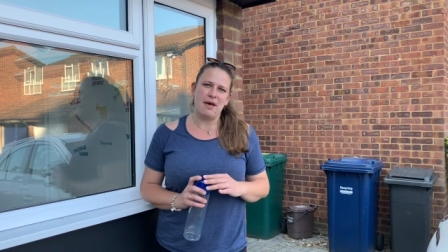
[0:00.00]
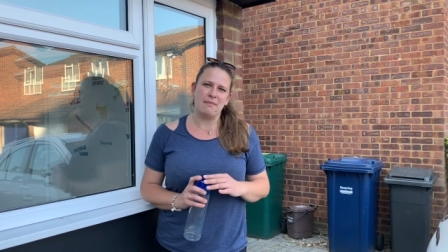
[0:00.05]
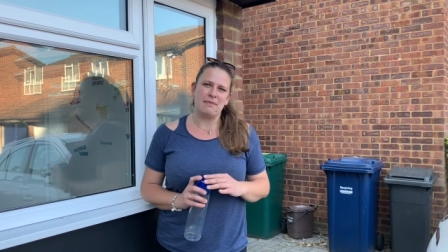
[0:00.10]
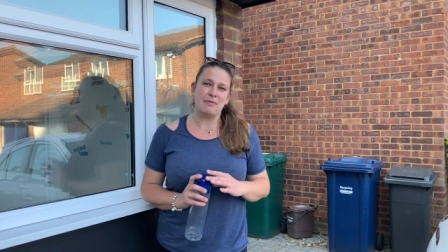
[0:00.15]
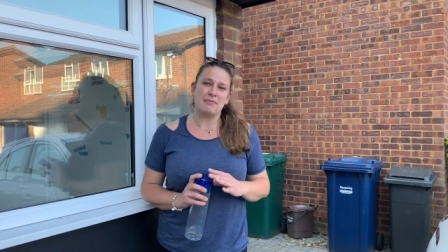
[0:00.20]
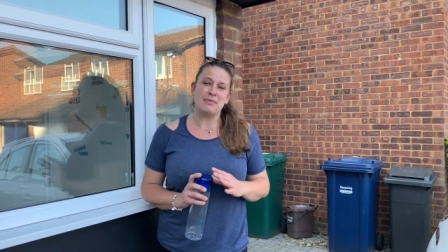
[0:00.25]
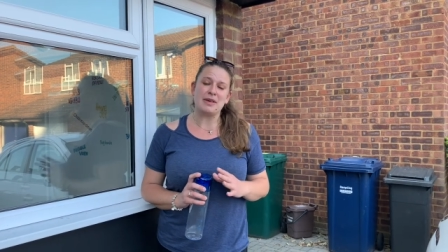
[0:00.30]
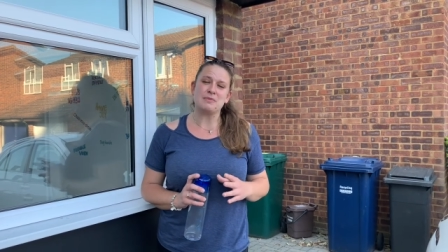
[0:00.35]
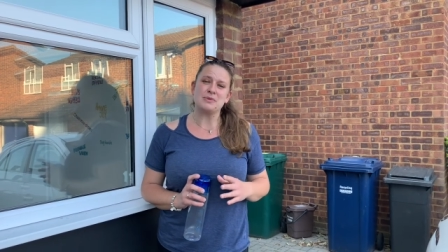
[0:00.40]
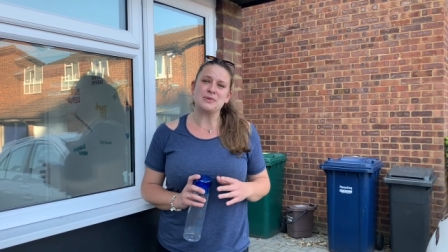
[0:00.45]
in
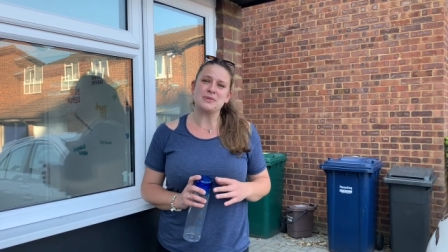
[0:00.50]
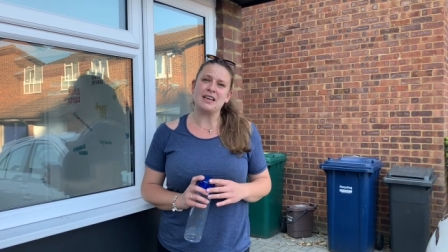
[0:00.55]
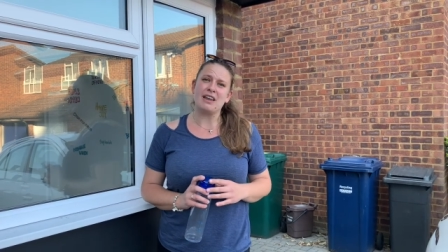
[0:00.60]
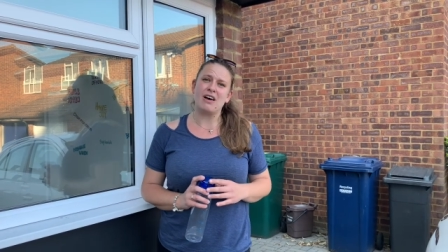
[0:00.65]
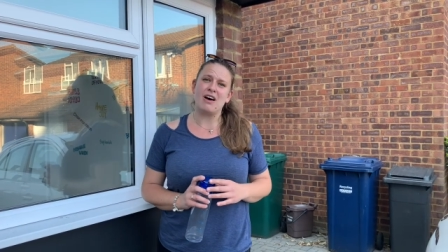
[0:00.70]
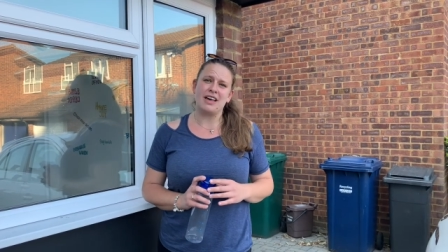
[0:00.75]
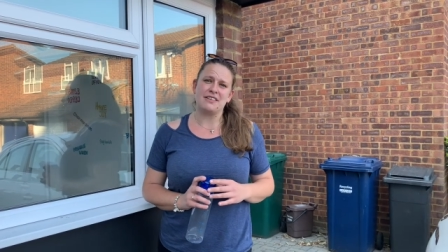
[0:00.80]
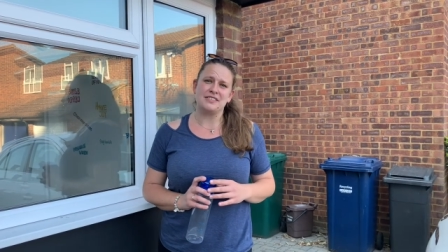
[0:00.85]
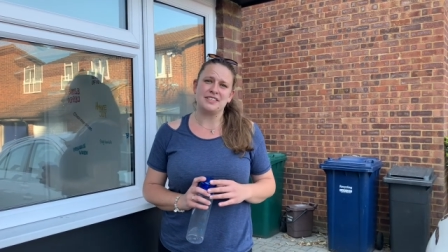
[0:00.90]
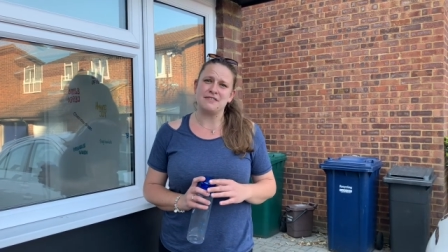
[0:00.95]
people's
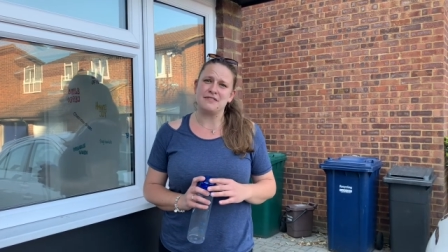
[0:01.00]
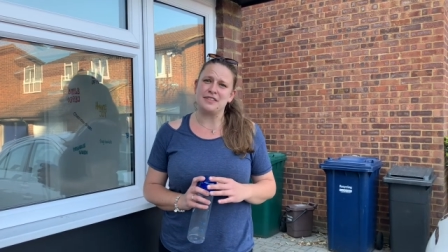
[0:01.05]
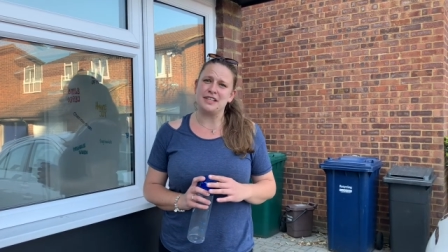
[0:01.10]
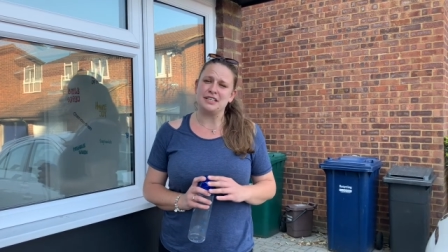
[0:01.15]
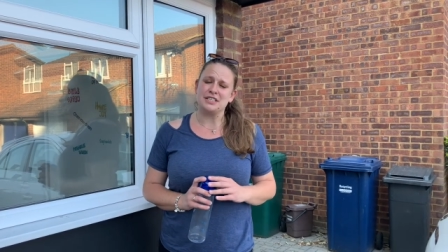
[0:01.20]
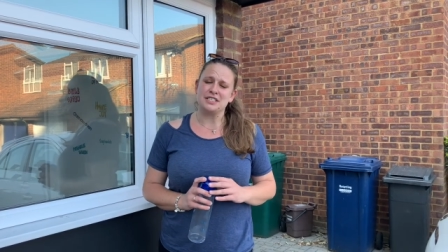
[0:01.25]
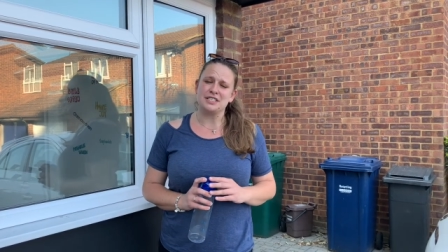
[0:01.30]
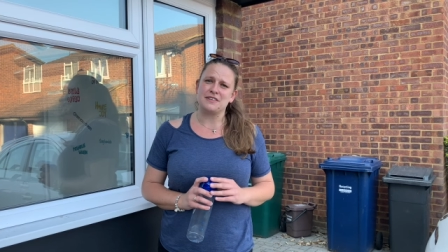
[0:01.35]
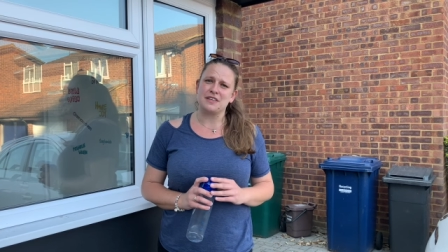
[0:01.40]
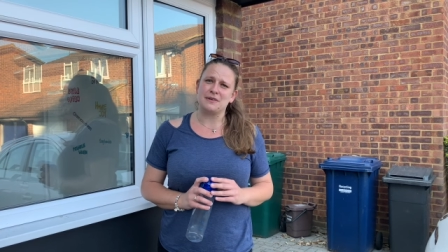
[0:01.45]
lives over the
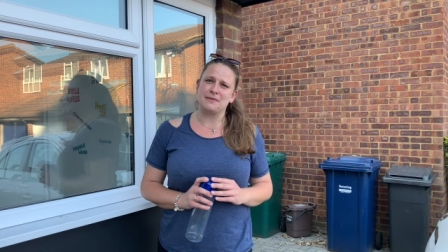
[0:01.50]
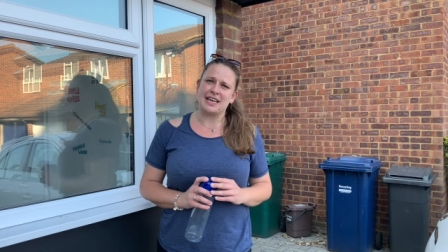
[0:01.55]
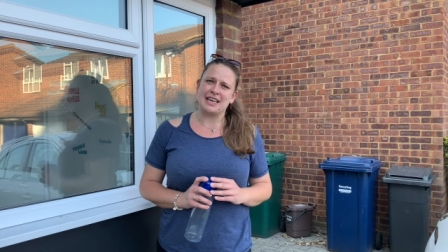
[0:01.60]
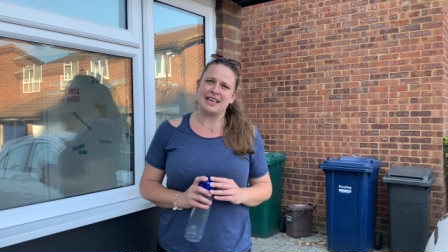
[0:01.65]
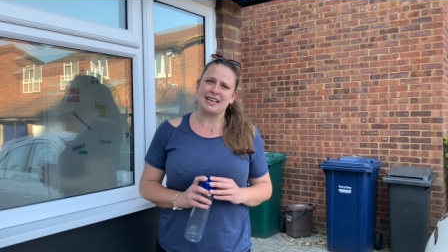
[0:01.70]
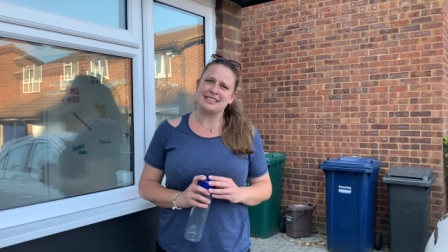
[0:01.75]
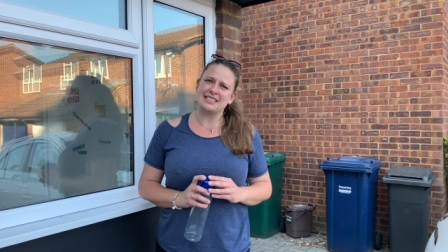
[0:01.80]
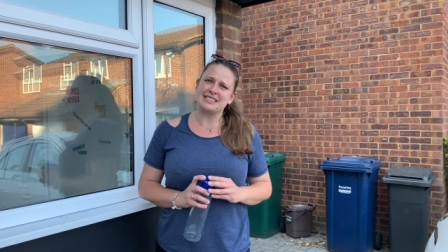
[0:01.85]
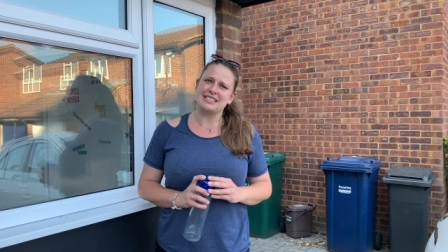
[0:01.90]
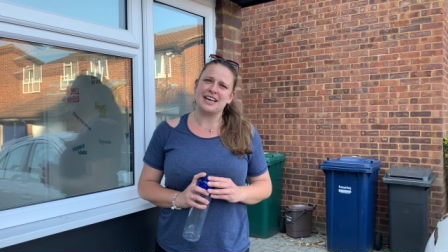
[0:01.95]
last few
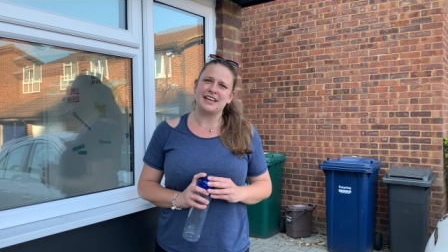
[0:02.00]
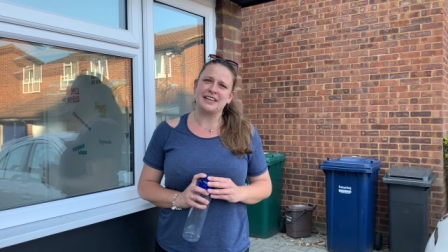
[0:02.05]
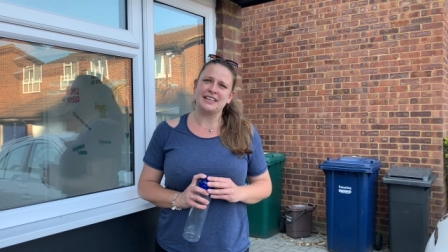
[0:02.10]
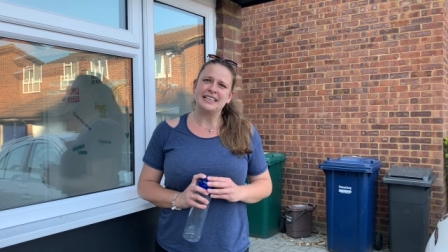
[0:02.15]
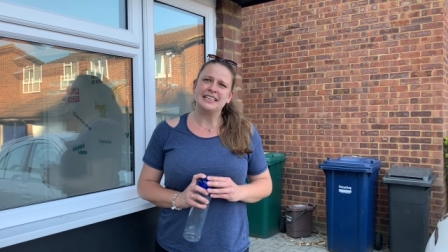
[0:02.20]
weeks. So